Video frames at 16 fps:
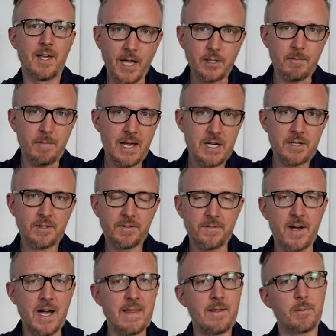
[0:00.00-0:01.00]
And you may just
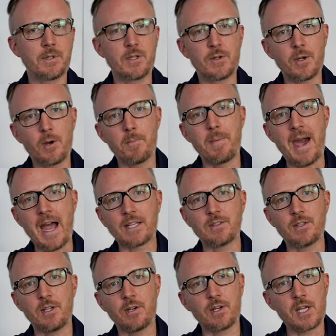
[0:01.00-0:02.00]
find that when you go back
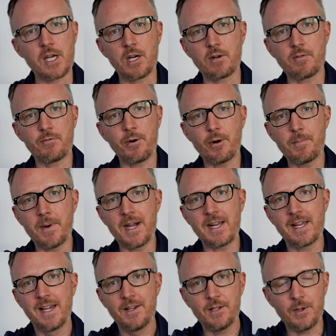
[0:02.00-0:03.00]
to your geared road
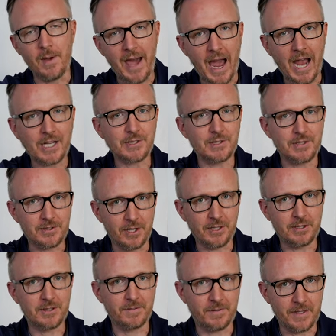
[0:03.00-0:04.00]
bike, you actually
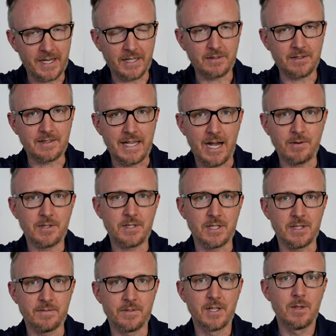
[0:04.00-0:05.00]
start to forget to
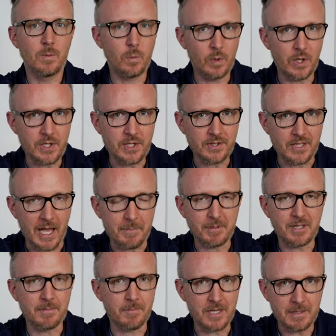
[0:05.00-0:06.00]
downshift, which has
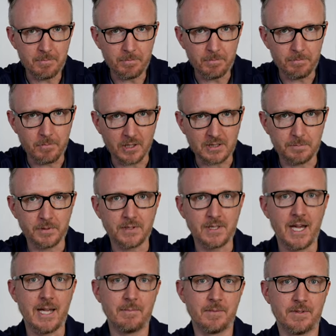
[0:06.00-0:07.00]
happened to me multiple
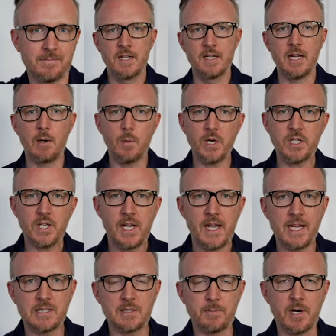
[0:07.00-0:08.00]
times. Now, which
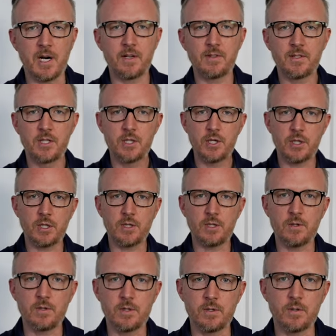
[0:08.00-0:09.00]
handlebars should
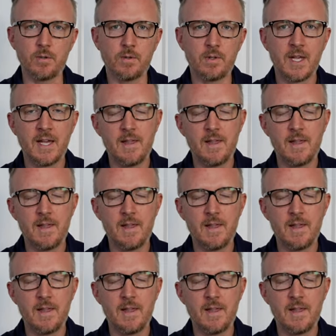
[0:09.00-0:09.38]
you choose?